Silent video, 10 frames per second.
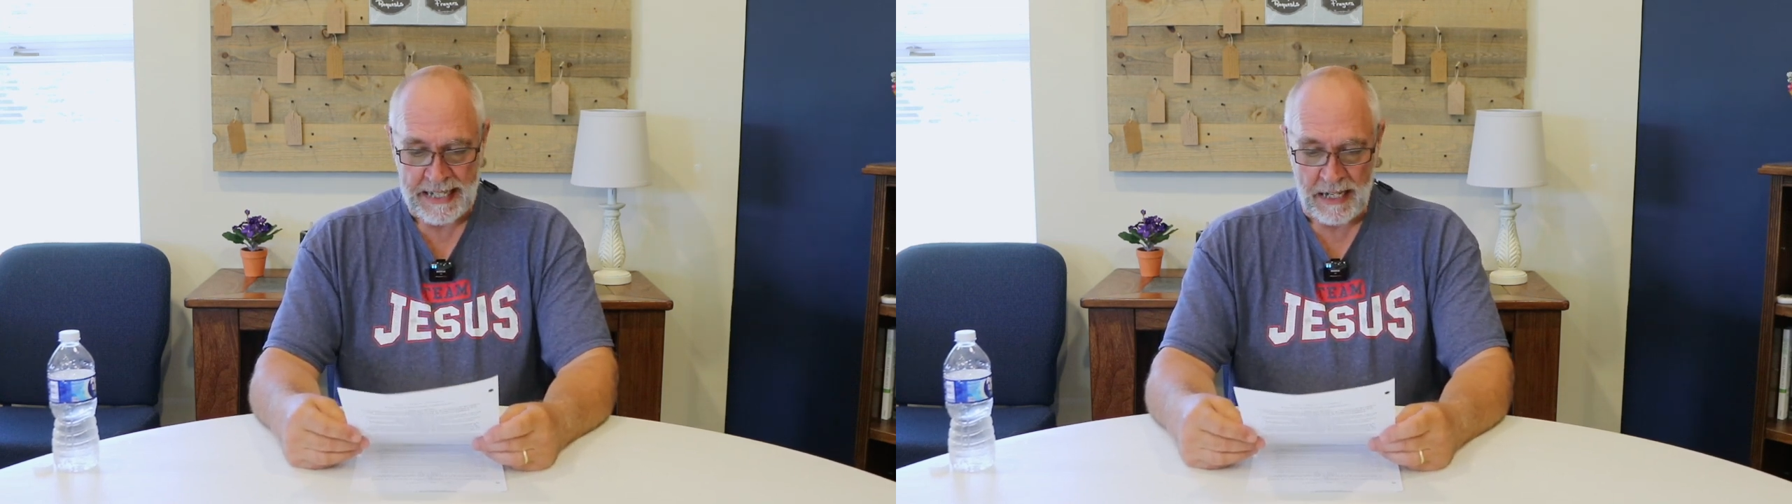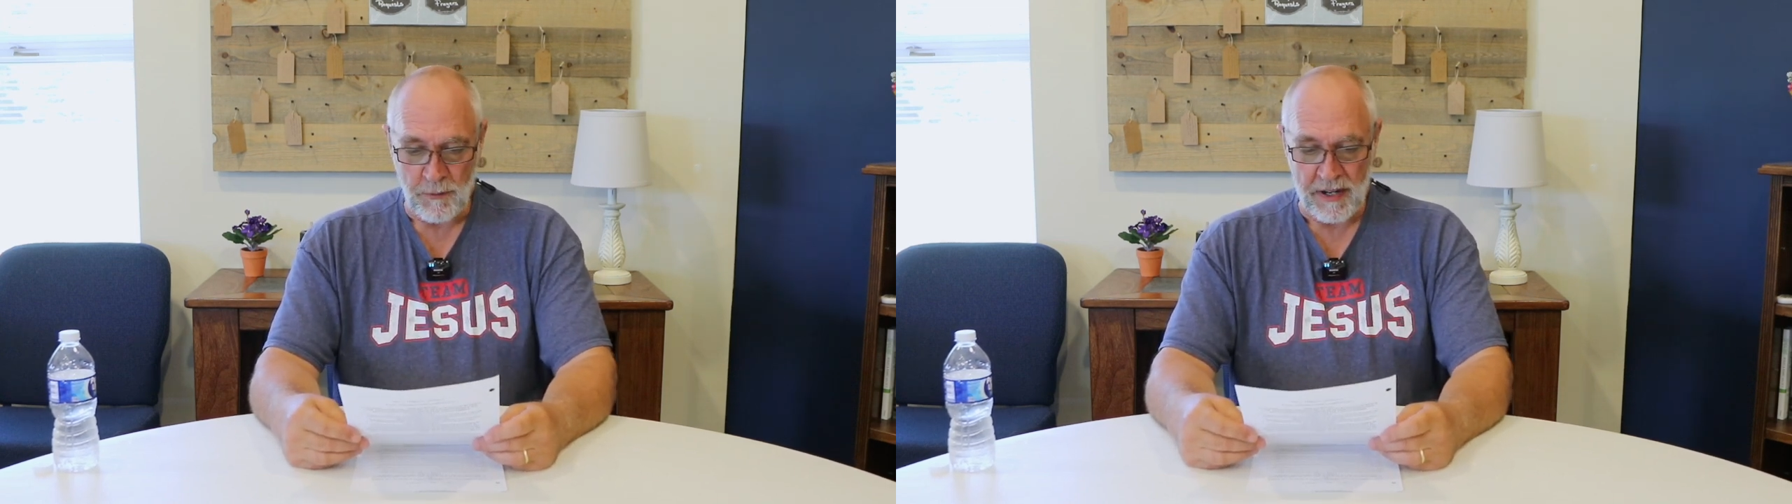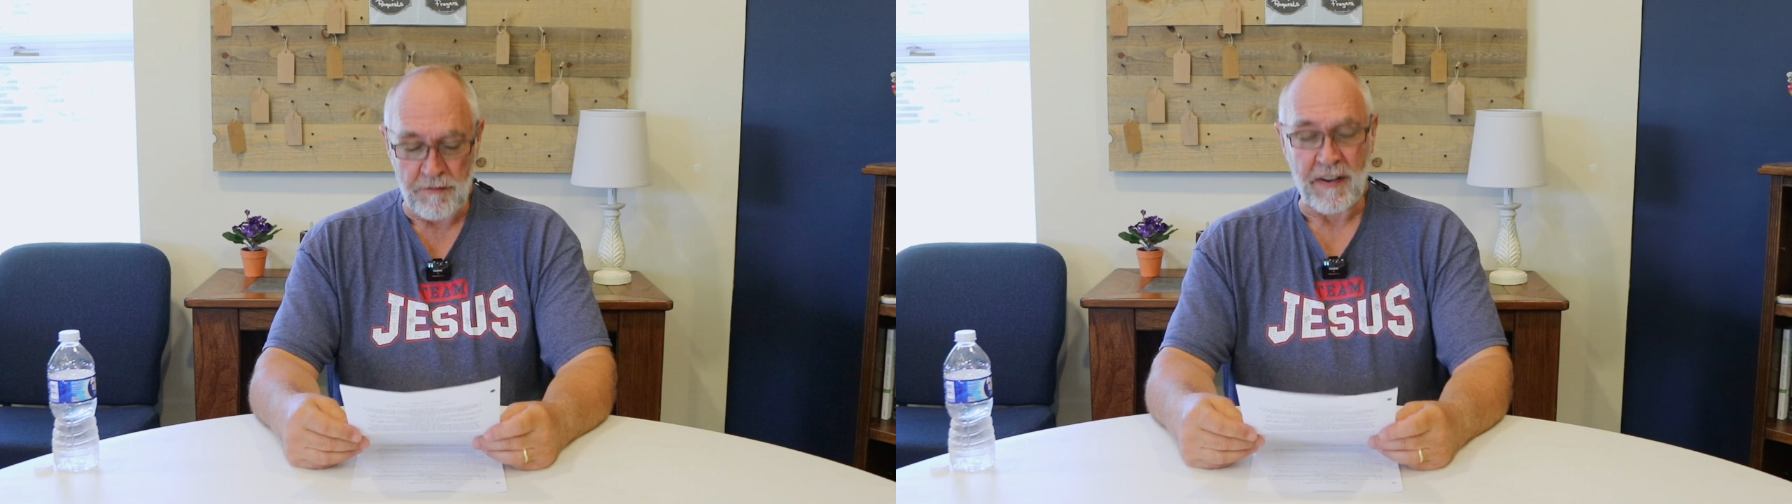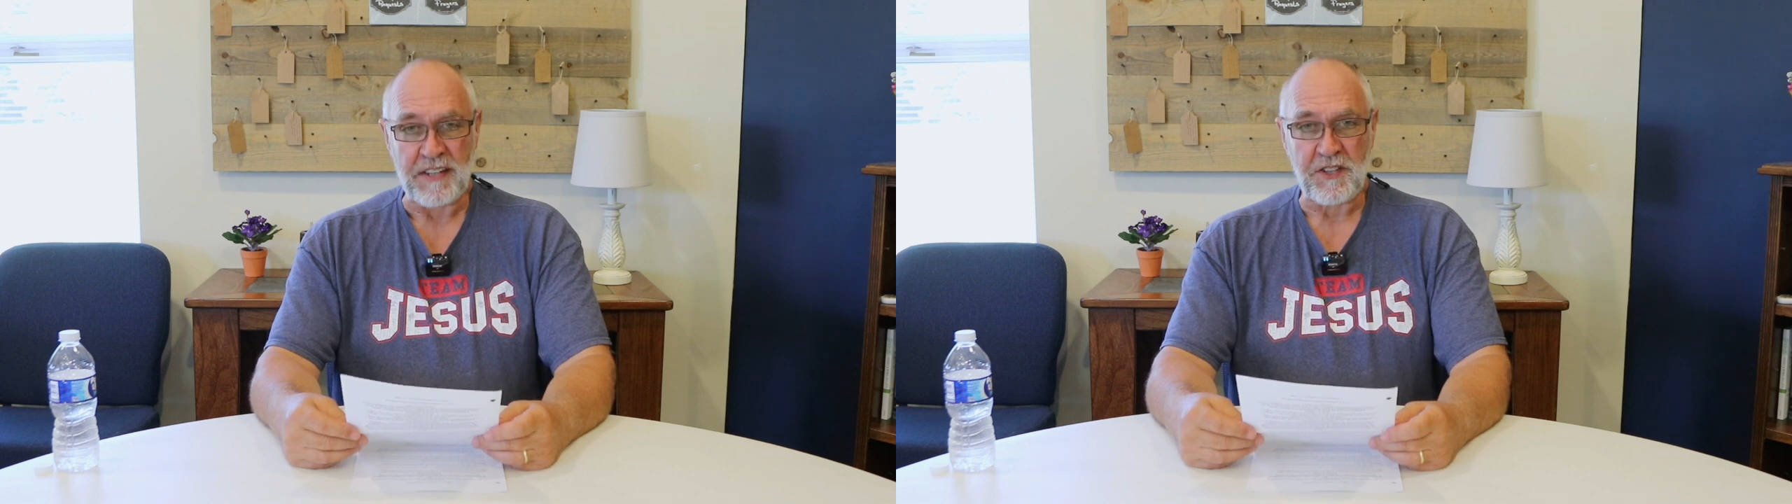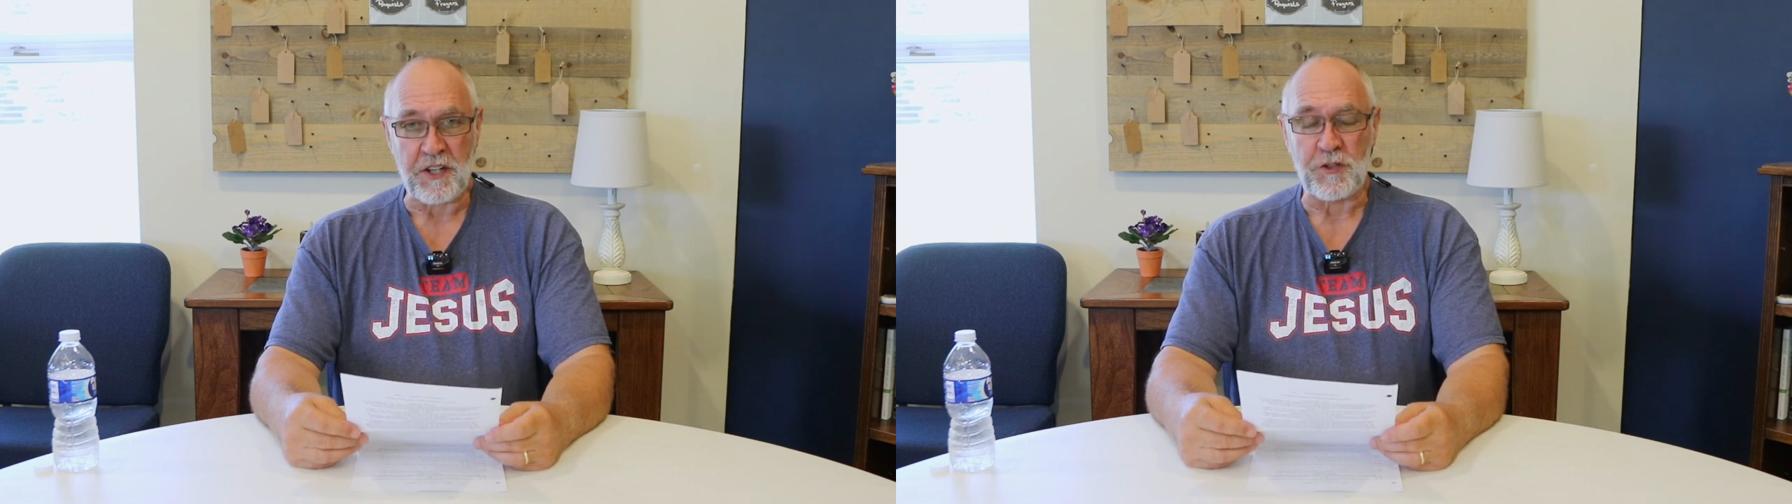and we
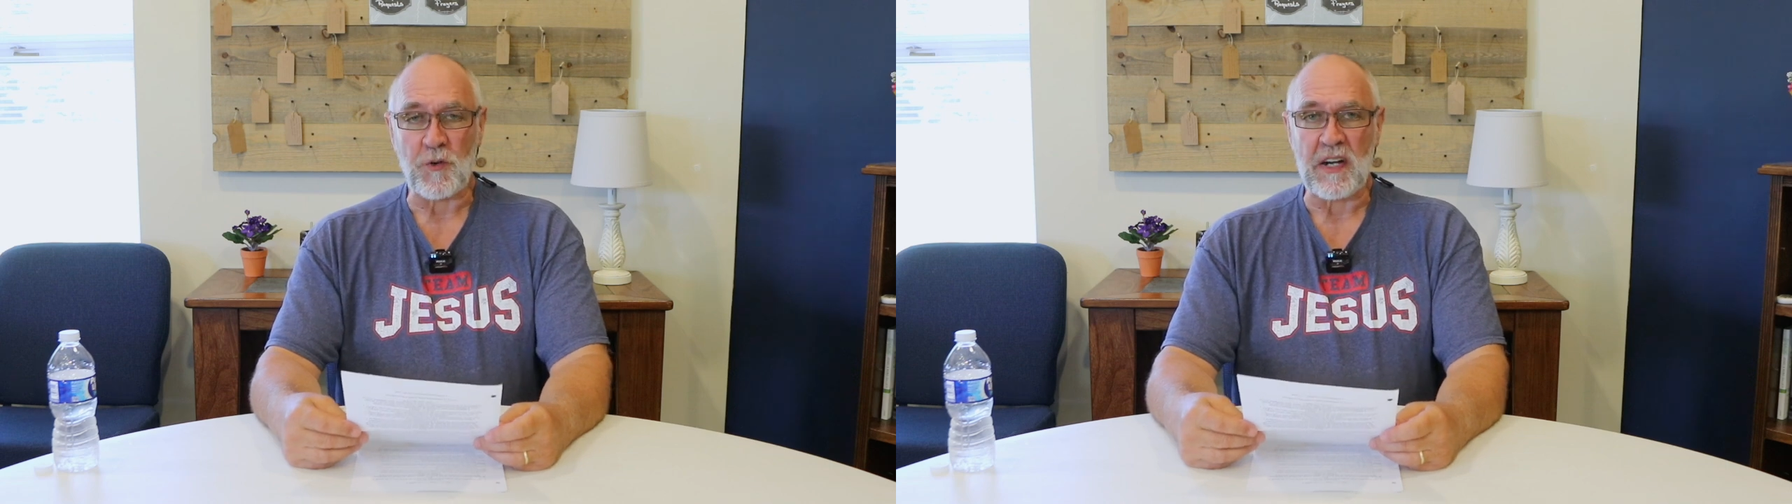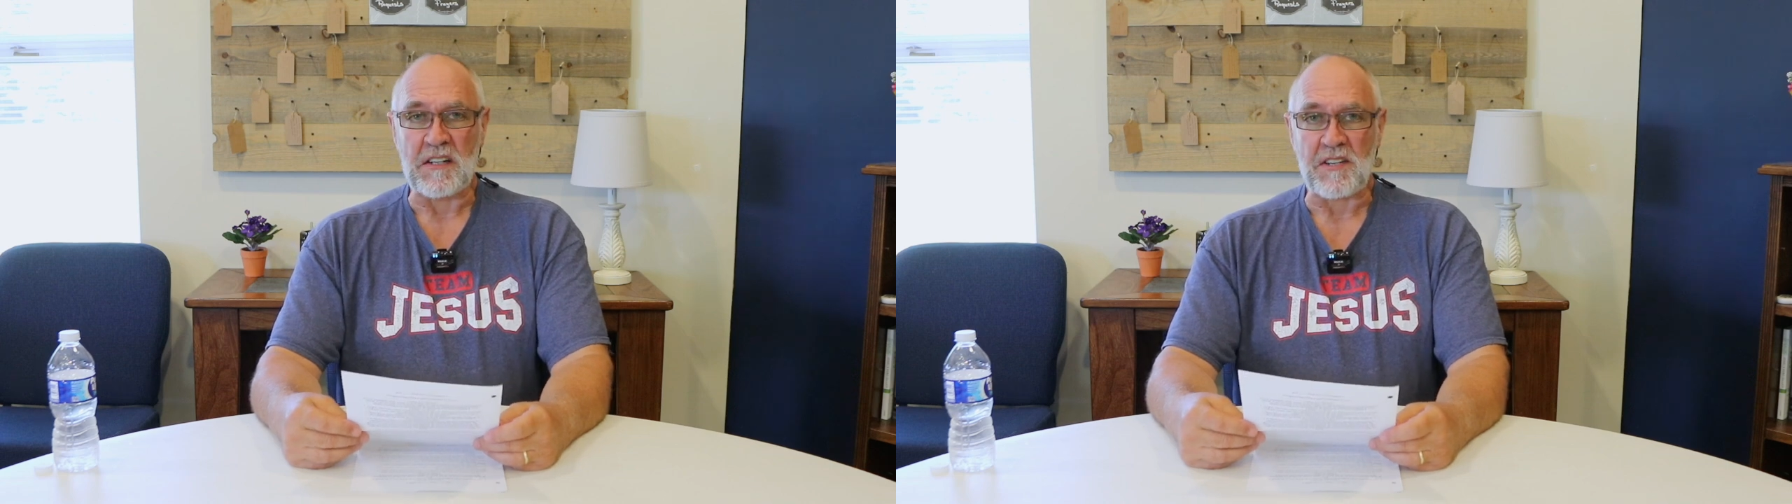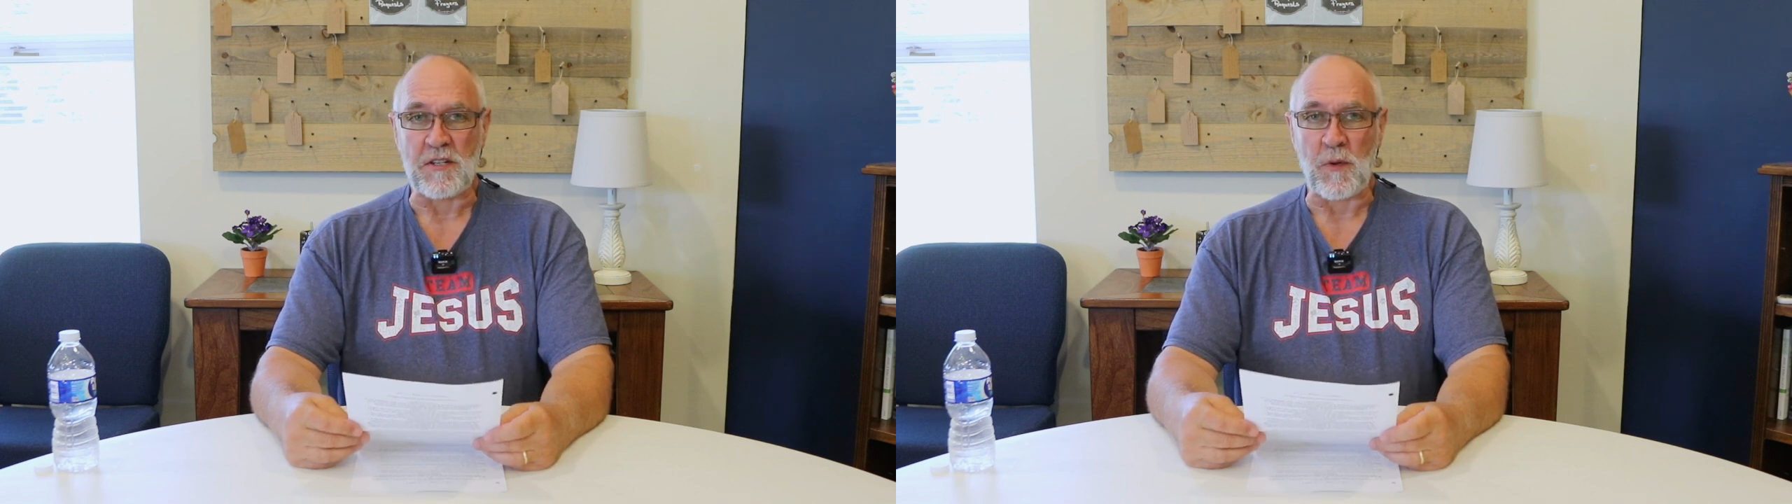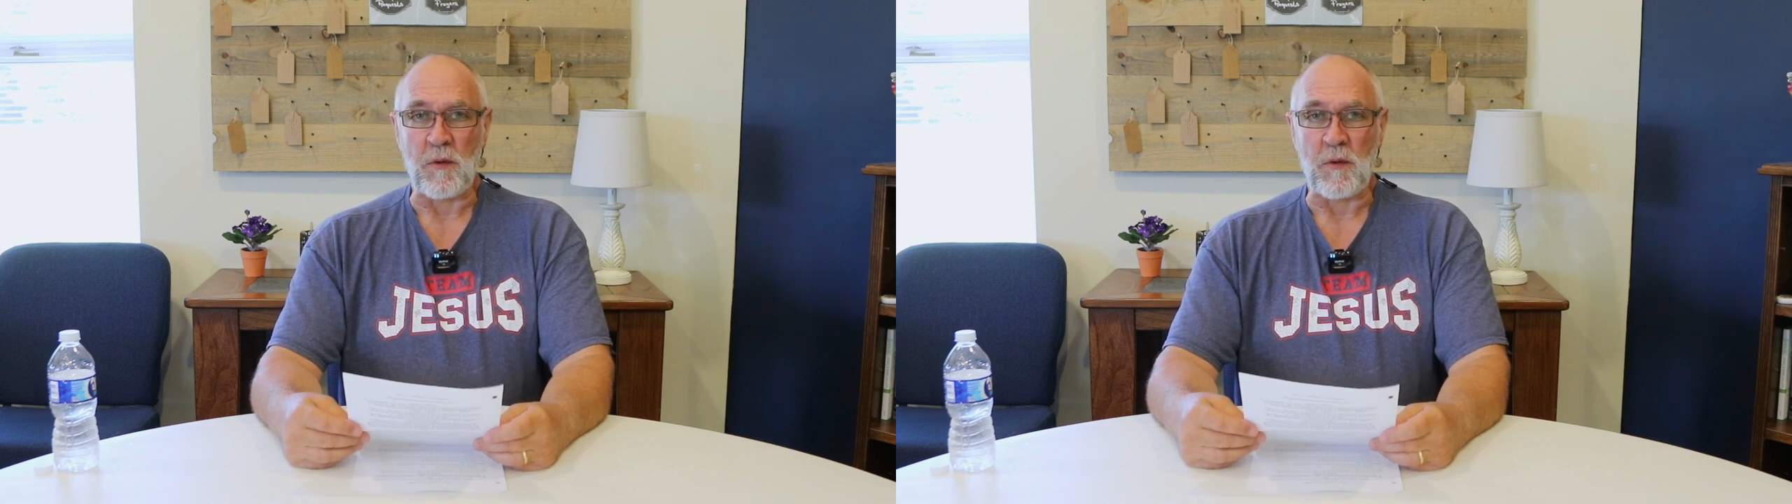invite you to join us as we